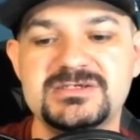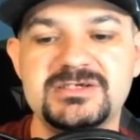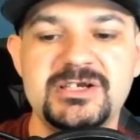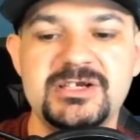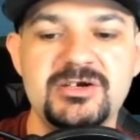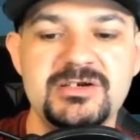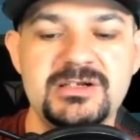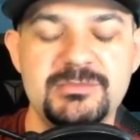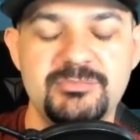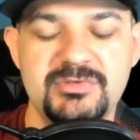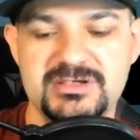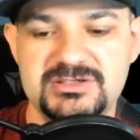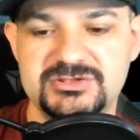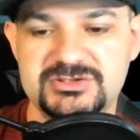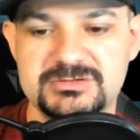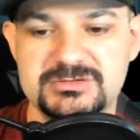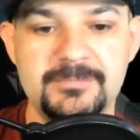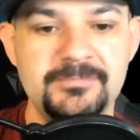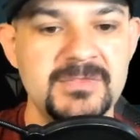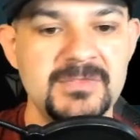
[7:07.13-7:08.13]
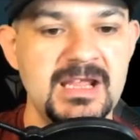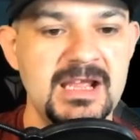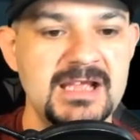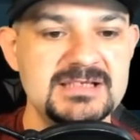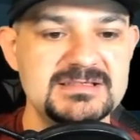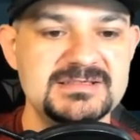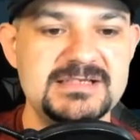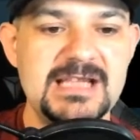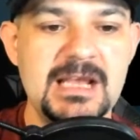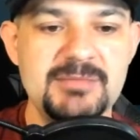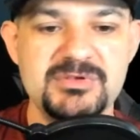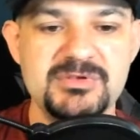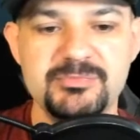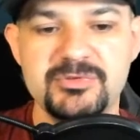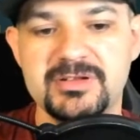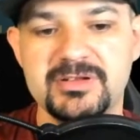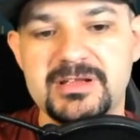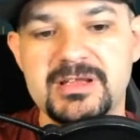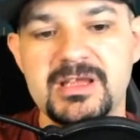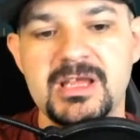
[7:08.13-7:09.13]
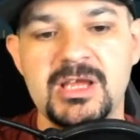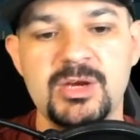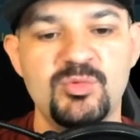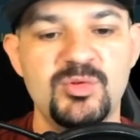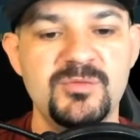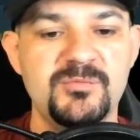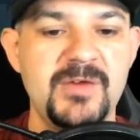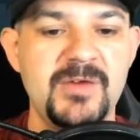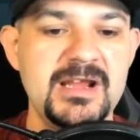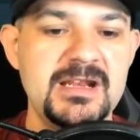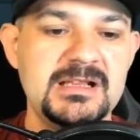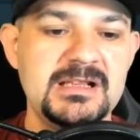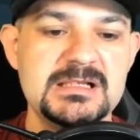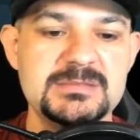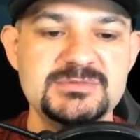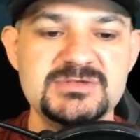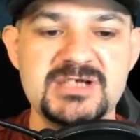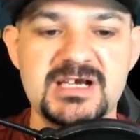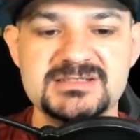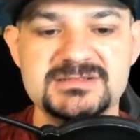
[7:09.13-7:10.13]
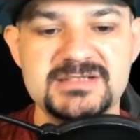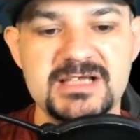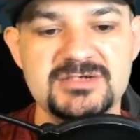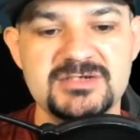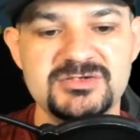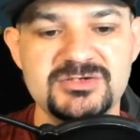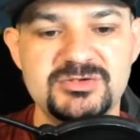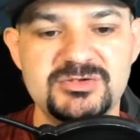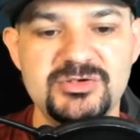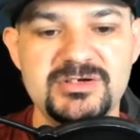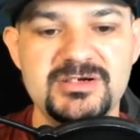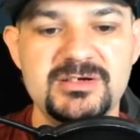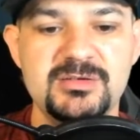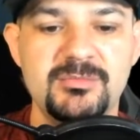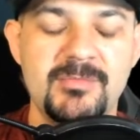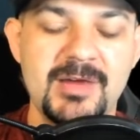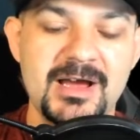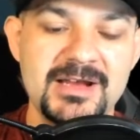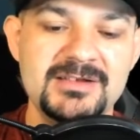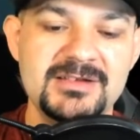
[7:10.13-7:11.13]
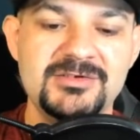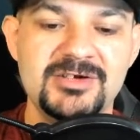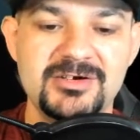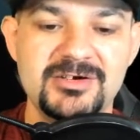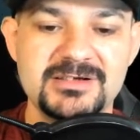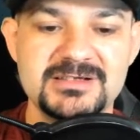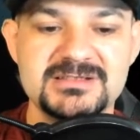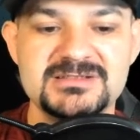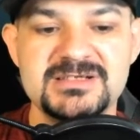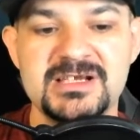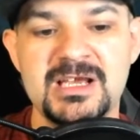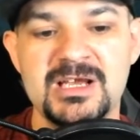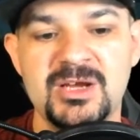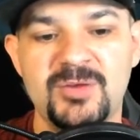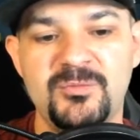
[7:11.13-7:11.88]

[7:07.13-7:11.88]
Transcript: is Security Breach. As his captain ability, when fighting Eclipse hostiles, including armada targets,